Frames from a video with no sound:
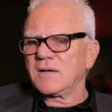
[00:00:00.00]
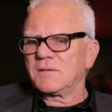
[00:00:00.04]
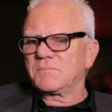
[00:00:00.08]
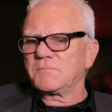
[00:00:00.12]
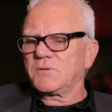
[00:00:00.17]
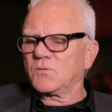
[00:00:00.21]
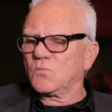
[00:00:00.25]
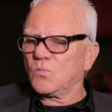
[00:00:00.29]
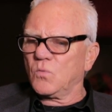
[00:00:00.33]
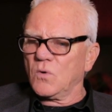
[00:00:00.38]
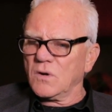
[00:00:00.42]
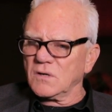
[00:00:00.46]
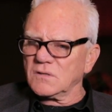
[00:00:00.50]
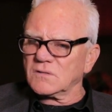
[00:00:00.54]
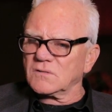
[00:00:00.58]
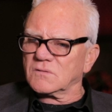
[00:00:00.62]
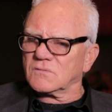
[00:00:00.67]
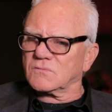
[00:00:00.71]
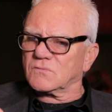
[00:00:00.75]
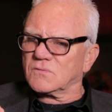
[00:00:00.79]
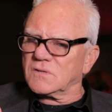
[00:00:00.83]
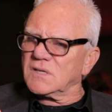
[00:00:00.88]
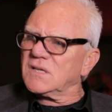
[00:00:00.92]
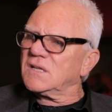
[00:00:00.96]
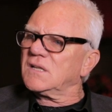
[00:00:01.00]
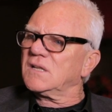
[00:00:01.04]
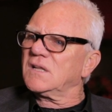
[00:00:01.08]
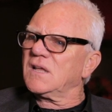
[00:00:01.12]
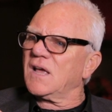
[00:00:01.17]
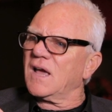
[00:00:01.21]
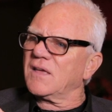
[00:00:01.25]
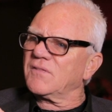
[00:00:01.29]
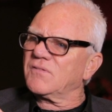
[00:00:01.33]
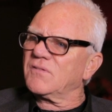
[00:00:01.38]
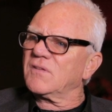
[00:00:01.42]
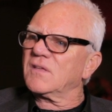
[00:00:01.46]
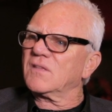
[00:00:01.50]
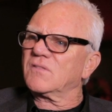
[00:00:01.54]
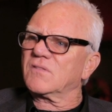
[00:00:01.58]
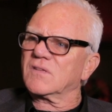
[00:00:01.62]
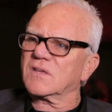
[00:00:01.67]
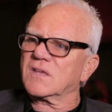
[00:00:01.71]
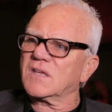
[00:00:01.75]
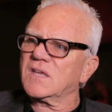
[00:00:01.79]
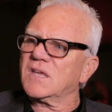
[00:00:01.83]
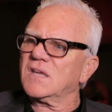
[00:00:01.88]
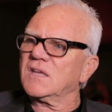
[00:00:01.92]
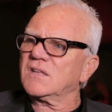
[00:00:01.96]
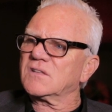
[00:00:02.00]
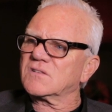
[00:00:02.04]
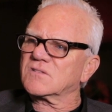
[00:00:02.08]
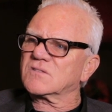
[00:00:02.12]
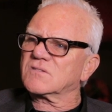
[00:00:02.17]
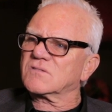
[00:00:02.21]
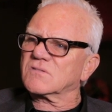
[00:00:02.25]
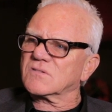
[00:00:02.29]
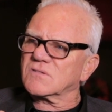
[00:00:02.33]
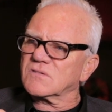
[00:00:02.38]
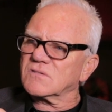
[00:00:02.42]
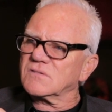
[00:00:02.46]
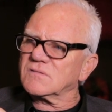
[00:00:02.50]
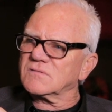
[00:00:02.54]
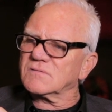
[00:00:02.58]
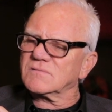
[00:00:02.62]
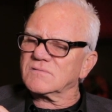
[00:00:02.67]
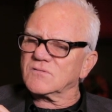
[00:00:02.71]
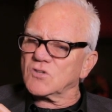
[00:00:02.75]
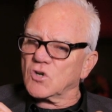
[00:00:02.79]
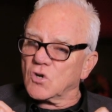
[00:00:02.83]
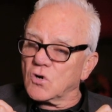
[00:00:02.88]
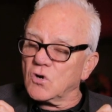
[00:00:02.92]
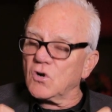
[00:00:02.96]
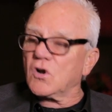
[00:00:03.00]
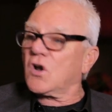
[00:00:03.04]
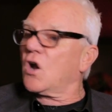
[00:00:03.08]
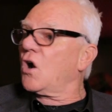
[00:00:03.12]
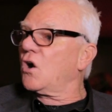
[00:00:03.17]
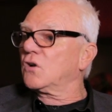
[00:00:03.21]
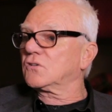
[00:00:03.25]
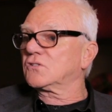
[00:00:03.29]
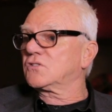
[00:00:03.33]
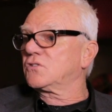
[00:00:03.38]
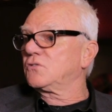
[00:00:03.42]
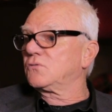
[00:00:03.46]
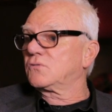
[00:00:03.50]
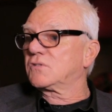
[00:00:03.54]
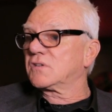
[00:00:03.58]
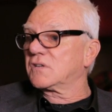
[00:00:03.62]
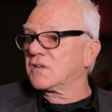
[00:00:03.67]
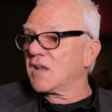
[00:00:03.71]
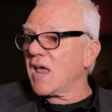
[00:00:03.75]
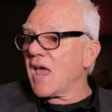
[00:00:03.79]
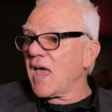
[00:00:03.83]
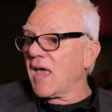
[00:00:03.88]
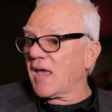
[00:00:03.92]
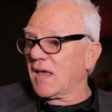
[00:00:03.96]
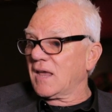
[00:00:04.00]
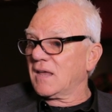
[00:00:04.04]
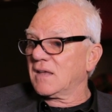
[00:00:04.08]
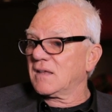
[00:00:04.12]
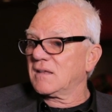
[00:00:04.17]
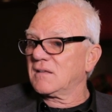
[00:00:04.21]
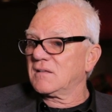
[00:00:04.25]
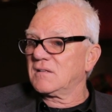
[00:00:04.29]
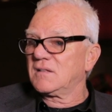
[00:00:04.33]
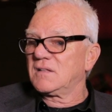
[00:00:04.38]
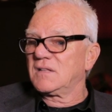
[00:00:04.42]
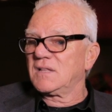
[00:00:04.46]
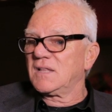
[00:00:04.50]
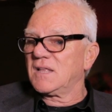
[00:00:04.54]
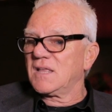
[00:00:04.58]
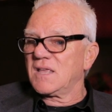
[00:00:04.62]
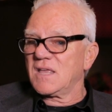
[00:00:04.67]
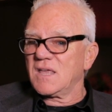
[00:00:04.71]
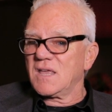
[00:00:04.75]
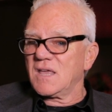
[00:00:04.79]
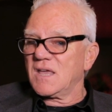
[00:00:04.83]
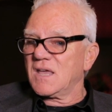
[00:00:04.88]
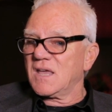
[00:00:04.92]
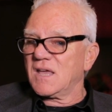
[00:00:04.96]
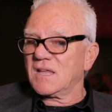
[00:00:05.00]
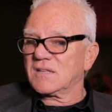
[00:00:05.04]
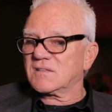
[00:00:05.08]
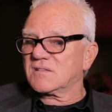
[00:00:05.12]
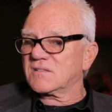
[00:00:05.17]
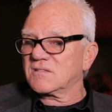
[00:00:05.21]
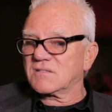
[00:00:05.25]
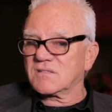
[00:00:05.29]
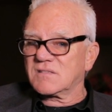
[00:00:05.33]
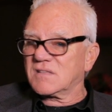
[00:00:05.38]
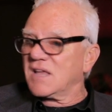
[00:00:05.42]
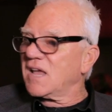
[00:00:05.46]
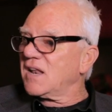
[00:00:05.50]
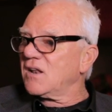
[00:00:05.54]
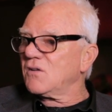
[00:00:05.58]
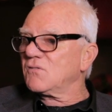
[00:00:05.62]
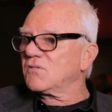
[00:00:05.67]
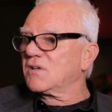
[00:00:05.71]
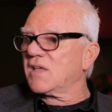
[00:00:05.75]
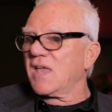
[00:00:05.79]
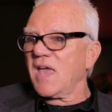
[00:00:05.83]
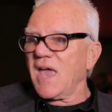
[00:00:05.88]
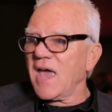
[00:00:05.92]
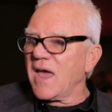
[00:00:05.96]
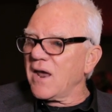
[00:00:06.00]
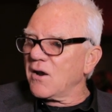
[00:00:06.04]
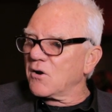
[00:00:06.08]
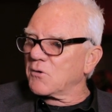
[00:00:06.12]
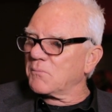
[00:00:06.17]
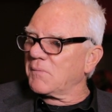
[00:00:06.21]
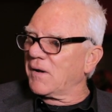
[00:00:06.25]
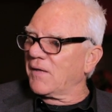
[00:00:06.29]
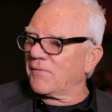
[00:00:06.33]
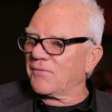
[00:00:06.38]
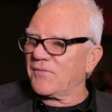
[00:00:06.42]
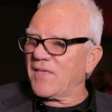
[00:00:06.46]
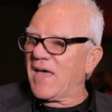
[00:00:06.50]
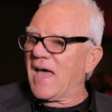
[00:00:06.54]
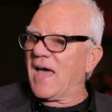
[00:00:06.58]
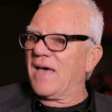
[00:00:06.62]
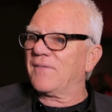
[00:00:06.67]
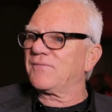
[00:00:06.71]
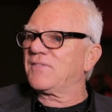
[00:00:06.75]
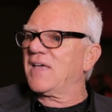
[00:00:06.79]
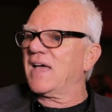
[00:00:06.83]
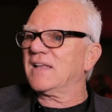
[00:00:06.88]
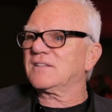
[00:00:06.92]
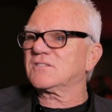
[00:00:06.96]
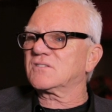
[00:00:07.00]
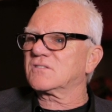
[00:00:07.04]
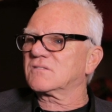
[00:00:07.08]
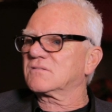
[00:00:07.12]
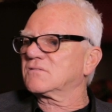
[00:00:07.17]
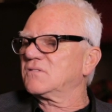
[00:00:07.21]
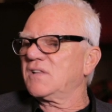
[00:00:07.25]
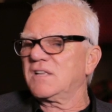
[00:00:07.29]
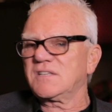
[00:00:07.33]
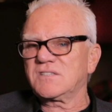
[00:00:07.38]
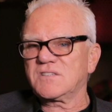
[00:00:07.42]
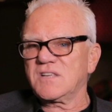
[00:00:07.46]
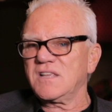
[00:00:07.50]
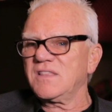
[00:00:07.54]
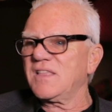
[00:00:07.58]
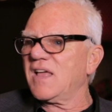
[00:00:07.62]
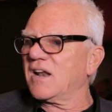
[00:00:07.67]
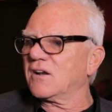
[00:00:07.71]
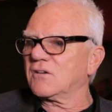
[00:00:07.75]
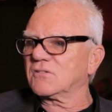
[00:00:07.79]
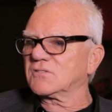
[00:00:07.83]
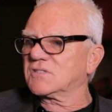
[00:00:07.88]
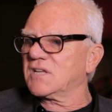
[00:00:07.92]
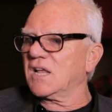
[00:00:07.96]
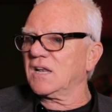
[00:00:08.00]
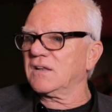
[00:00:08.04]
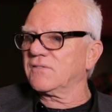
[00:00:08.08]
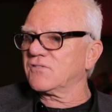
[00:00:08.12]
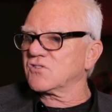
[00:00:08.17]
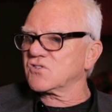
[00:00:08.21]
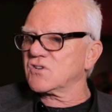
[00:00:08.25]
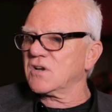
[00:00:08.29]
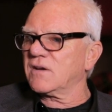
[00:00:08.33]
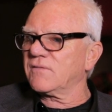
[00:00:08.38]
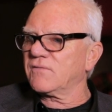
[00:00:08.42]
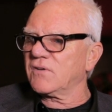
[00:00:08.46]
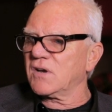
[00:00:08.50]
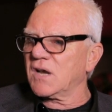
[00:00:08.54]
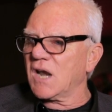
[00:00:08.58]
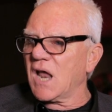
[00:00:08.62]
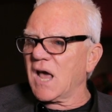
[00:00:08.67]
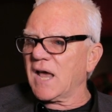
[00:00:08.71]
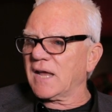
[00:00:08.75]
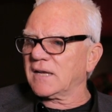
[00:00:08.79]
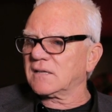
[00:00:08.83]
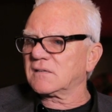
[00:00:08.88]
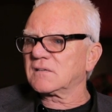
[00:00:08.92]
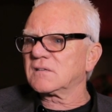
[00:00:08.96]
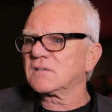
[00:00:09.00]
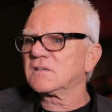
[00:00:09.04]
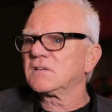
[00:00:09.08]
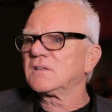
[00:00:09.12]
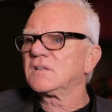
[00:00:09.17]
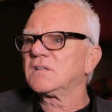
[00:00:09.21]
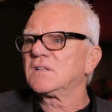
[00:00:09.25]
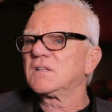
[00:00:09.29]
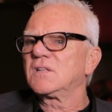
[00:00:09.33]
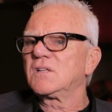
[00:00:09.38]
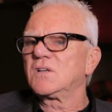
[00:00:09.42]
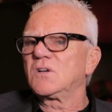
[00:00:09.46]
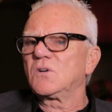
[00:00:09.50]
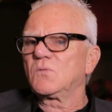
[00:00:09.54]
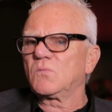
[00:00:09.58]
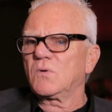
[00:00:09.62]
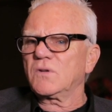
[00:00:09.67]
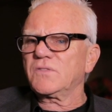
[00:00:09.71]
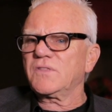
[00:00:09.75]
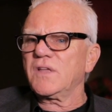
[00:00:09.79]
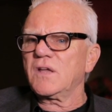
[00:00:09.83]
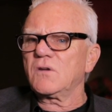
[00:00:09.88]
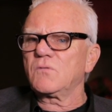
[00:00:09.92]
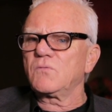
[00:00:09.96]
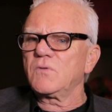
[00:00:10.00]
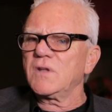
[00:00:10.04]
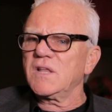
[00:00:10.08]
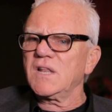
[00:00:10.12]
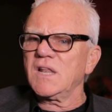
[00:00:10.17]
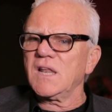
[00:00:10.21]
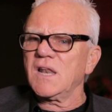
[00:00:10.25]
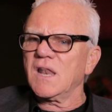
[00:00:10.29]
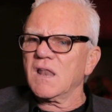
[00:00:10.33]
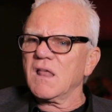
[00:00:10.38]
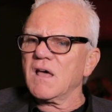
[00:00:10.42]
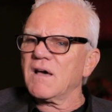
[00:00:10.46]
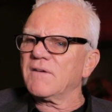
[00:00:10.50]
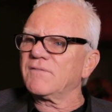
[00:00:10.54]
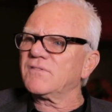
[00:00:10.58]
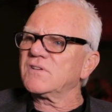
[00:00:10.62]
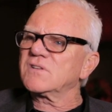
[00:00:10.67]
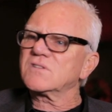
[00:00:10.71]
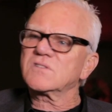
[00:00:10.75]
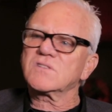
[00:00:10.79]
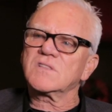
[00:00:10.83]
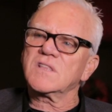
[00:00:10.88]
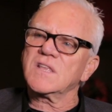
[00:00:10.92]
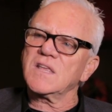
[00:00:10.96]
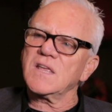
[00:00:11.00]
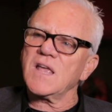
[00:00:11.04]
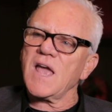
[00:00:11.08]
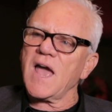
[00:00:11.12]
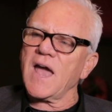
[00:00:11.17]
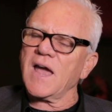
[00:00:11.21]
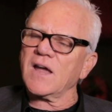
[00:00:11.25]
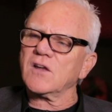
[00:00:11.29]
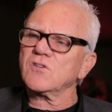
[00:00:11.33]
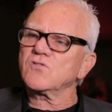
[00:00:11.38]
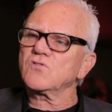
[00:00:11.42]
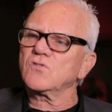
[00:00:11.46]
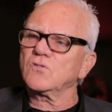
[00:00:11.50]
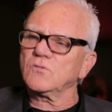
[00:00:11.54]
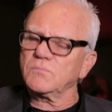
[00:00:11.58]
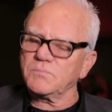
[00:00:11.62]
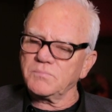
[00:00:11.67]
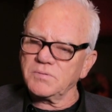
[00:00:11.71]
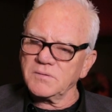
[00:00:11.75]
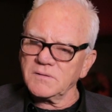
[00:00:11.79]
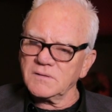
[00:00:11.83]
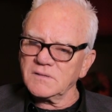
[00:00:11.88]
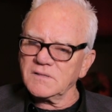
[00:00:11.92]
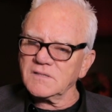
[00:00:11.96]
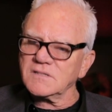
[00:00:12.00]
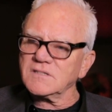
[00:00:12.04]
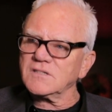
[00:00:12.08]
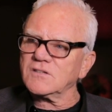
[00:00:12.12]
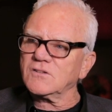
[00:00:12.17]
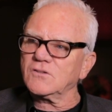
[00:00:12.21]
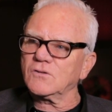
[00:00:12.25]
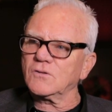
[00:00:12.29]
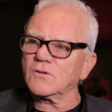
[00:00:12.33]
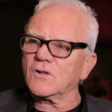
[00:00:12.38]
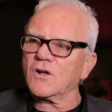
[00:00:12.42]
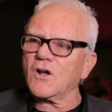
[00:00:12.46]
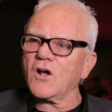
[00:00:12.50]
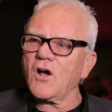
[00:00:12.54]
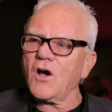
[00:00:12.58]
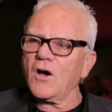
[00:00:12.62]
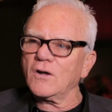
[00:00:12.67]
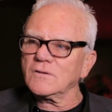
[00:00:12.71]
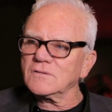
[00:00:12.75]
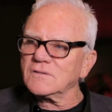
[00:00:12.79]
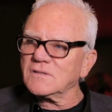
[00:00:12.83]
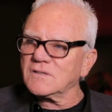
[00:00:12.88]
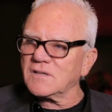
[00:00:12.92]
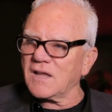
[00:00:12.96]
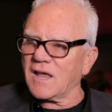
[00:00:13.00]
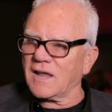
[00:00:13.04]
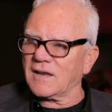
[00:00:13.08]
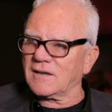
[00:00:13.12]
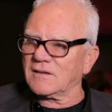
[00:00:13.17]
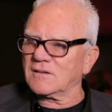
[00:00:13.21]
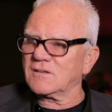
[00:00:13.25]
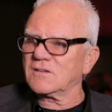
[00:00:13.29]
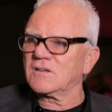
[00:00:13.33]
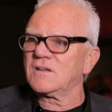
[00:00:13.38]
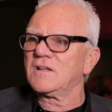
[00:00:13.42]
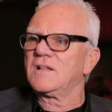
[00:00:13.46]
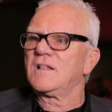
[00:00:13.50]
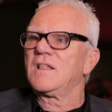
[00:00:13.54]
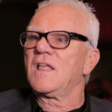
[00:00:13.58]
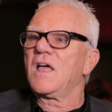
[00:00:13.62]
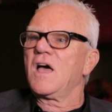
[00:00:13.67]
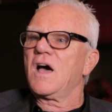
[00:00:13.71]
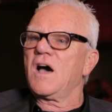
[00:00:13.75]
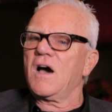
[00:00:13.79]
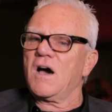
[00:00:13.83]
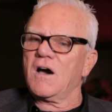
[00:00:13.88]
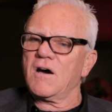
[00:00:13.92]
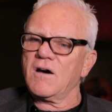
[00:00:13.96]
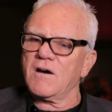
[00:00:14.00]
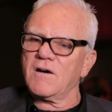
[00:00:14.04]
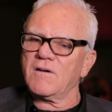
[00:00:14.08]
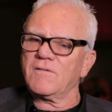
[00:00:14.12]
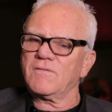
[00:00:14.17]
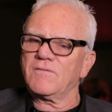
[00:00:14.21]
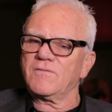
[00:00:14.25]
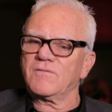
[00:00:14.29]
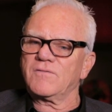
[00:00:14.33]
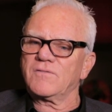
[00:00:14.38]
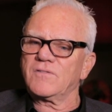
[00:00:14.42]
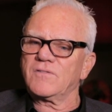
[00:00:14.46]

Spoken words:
But what really I think the kids hook onto today, it's they don't care about that. They see that on television every night. What they really love is the actual political content of